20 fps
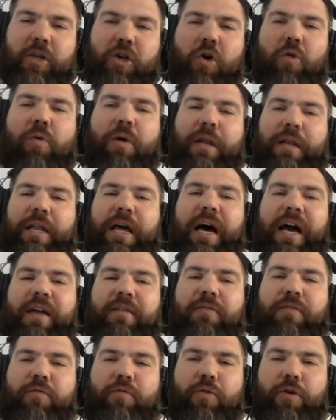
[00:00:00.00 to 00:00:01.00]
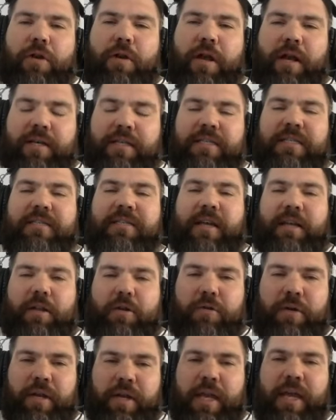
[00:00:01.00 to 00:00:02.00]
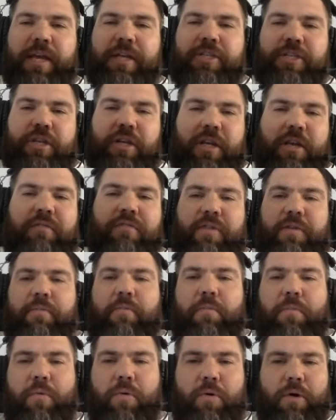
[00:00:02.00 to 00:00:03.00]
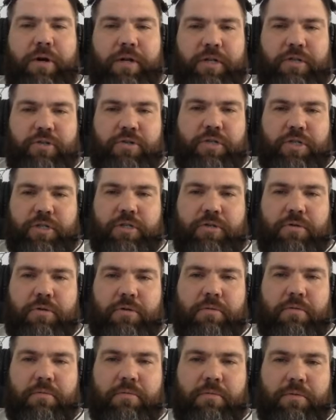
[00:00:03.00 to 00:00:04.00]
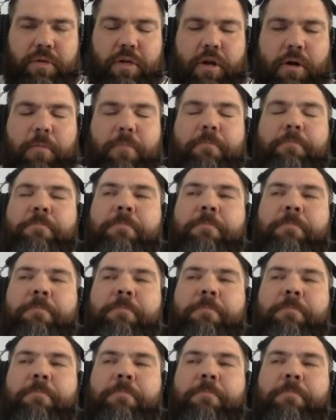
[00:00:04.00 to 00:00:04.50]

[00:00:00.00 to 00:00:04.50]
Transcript: Going live would accelerate aging even more than jujitsu. Sure, know?